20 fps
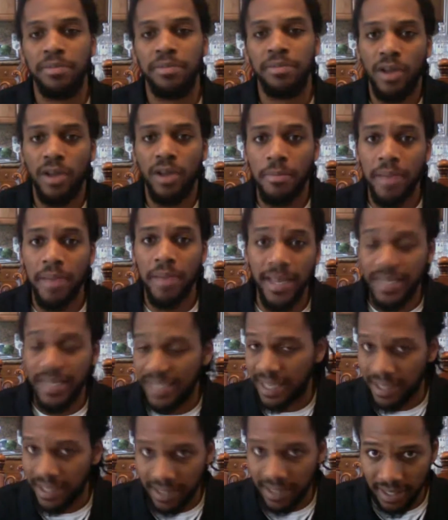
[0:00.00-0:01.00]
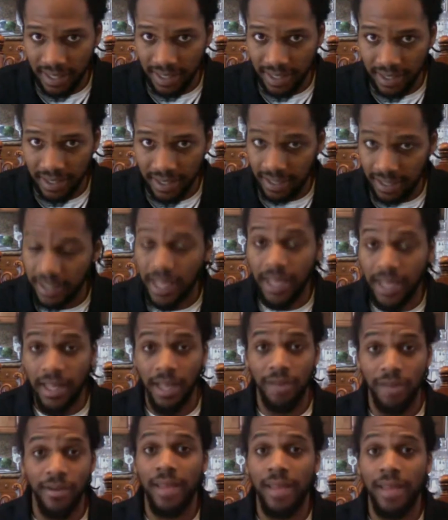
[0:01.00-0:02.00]
aren't paying attention to this. Instead, they'd
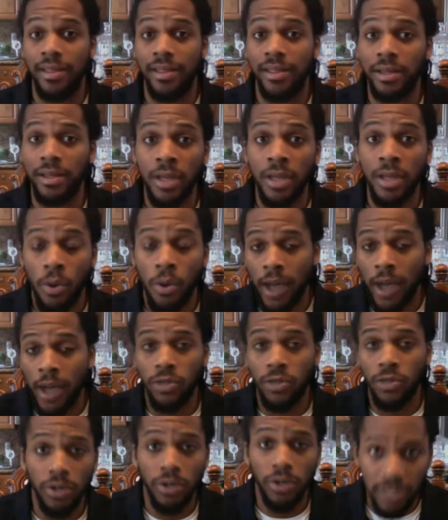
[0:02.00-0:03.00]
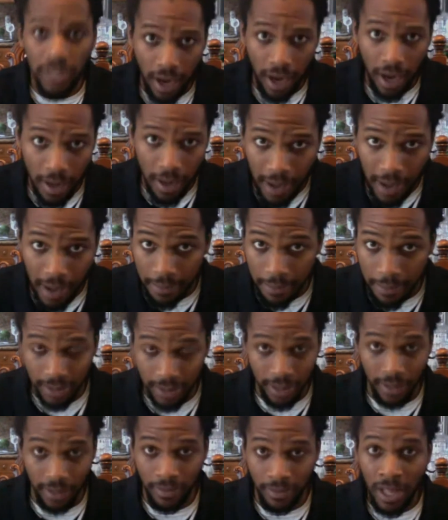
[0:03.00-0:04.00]
rather watch World Star Hip Hop or
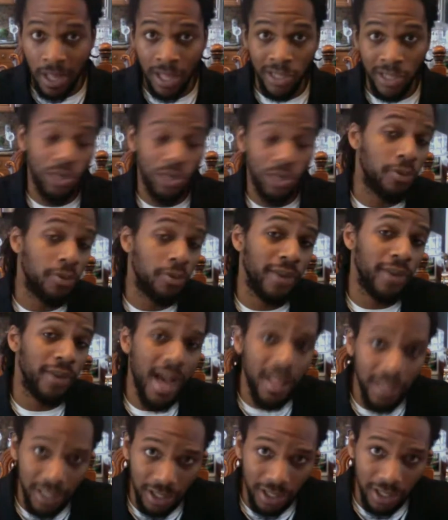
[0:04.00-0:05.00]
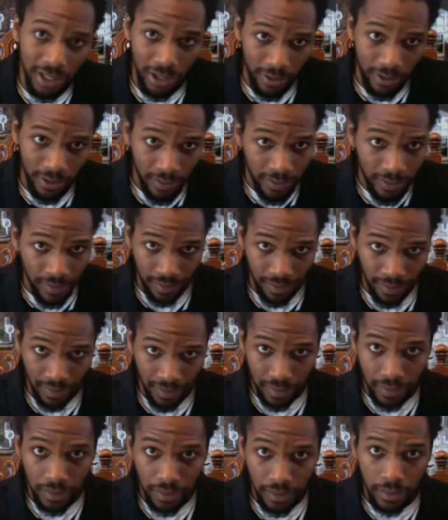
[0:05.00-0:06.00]
some stupid reality show.
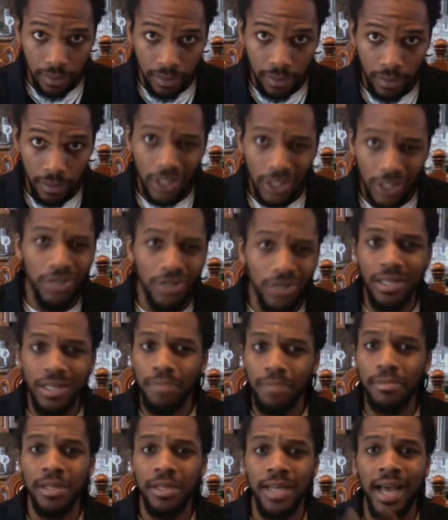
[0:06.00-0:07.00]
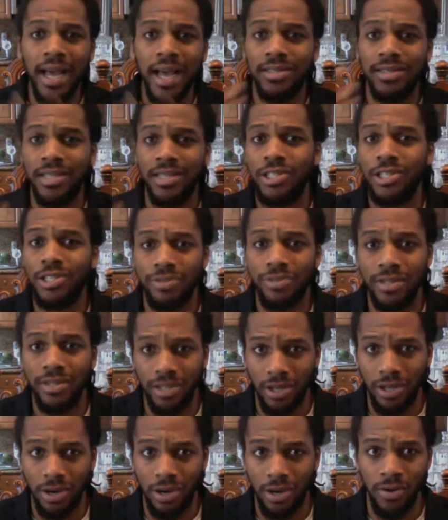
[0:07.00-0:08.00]
So similar to how centuries
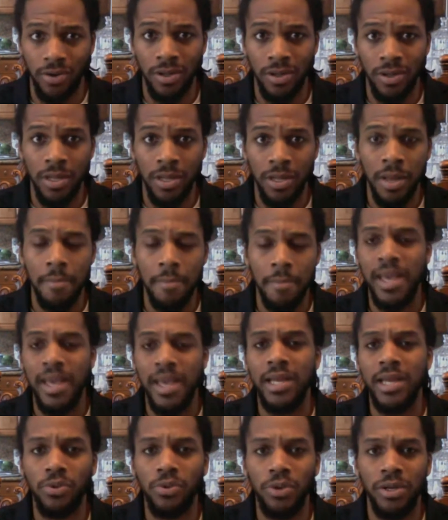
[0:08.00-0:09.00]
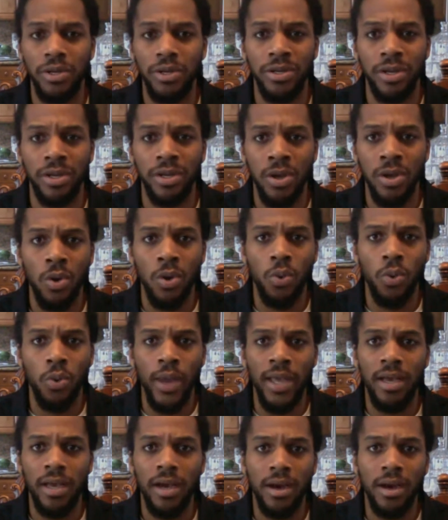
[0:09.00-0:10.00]
ago, man would
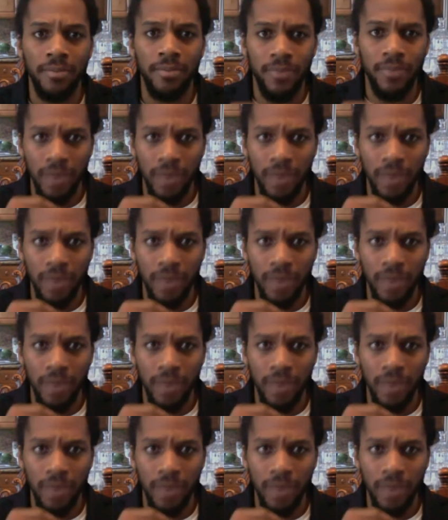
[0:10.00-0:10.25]
wake up